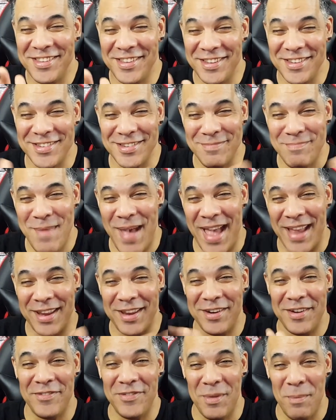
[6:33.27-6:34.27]
the
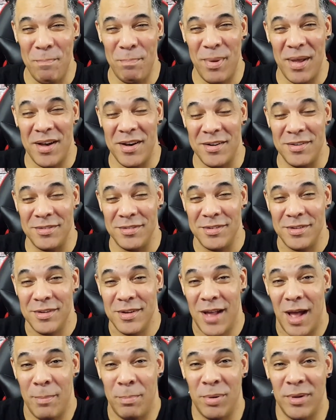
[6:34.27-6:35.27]
smacking of the belt.
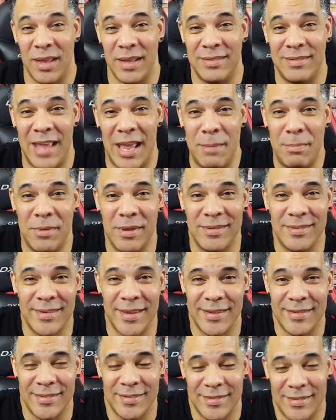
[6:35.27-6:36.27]
I put like tape
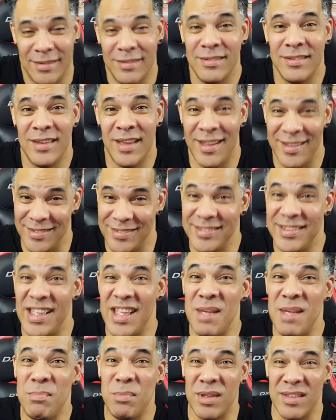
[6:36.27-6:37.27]
cassettes. Yes,
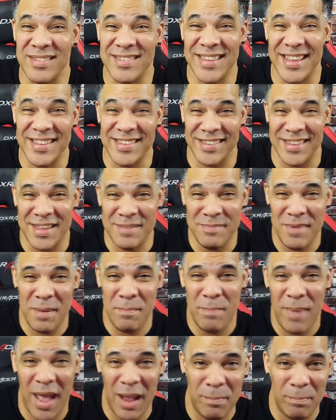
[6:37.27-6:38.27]
tape cassettes in my
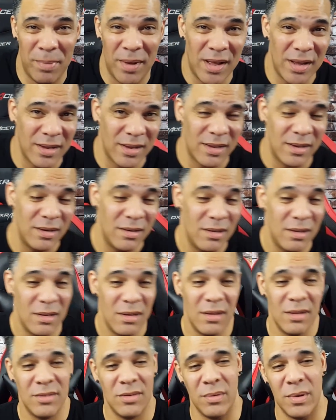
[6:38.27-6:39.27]
back pocket
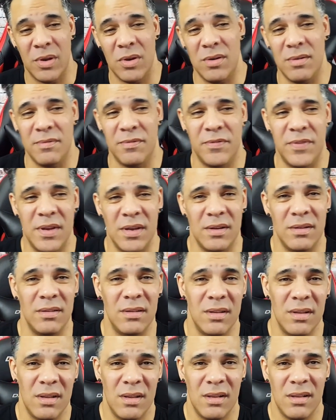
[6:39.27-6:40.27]
so we couldn't feel
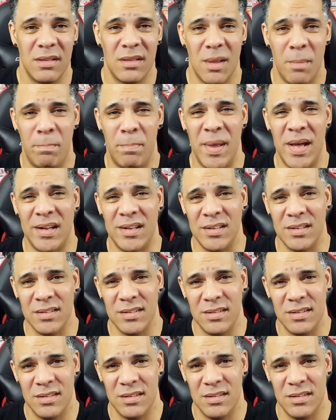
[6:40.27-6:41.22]
the belt.